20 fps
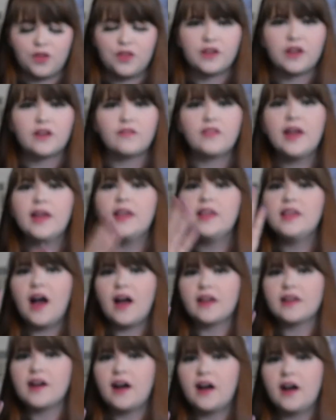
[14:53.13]
Think of like
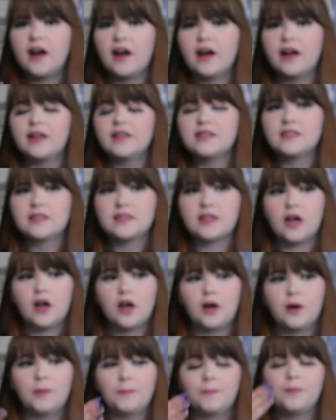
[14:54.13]
Xayah Han's
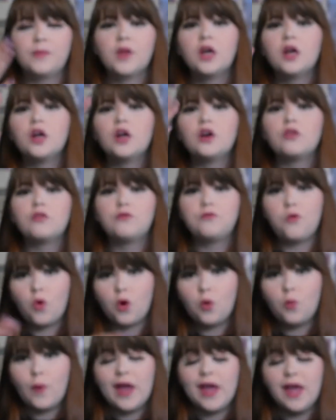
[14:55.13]

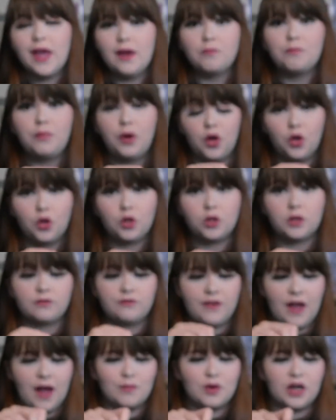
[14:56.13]
four-way pole
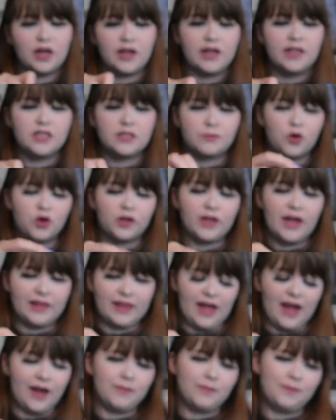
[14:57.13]
fabric. It's more like
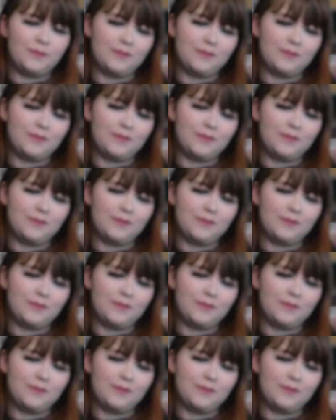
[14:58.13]
that.